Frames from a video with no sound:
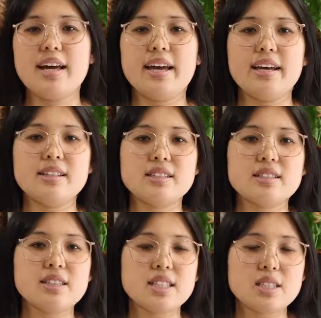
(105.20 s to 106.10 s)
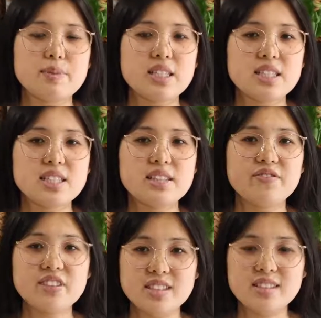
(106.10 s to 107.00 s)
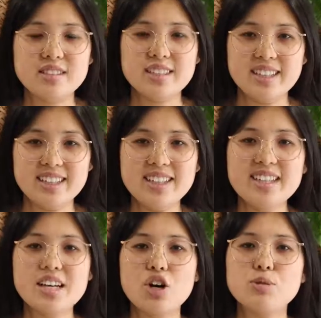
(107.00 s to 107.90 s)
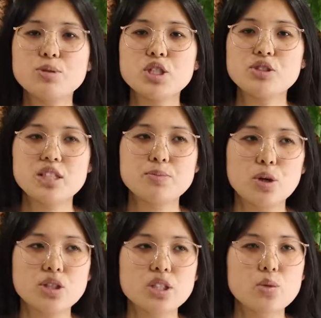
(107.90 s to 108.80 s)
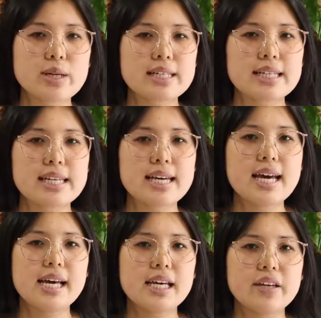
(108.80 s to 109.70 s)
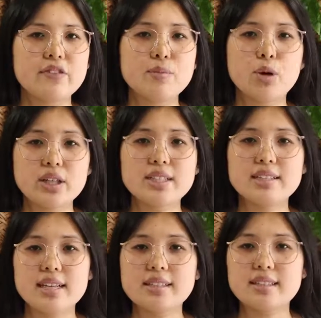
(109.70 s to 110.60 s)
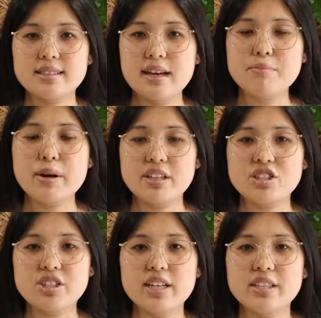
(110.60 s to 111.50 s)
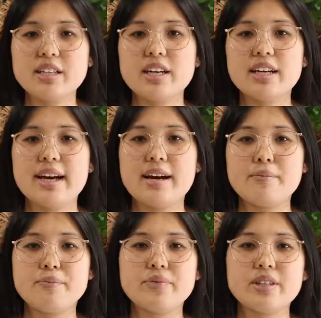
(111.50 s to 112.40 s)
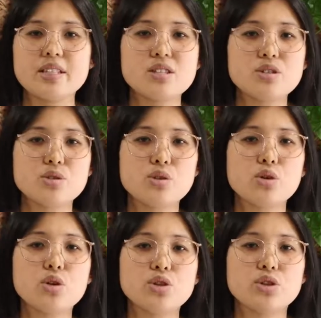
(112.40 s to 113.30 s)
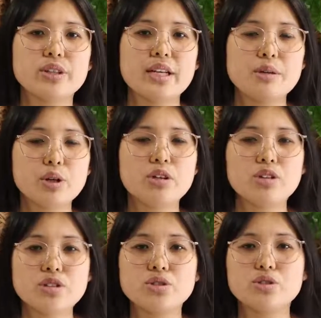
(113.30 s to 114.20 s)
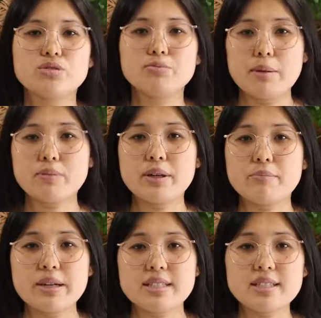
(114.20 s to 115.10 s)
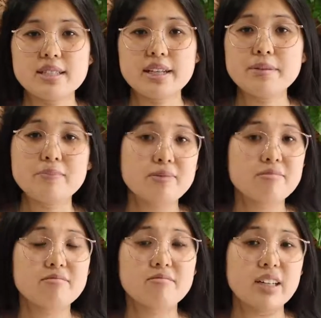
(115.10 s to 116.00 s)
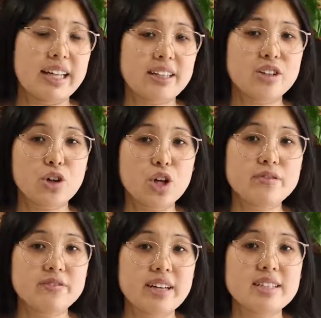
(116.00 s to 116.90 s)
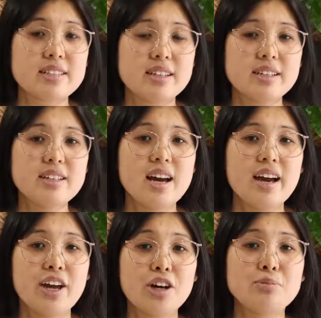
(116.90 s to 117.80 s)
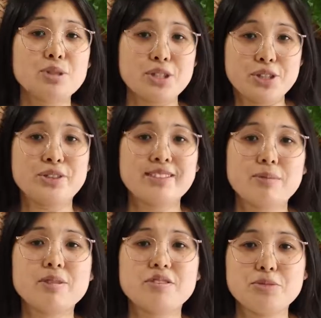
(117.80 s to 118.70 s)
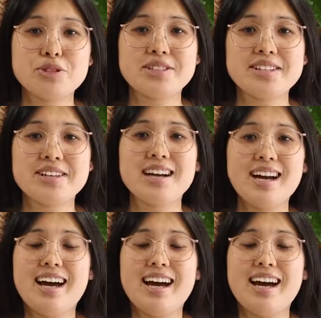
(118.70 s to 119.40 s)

And the specificity helps you respond quickly if your body detects the same pathogen again. This is your core immunological memory. Basically, like the COVID vaccine helps your adaptive immunity.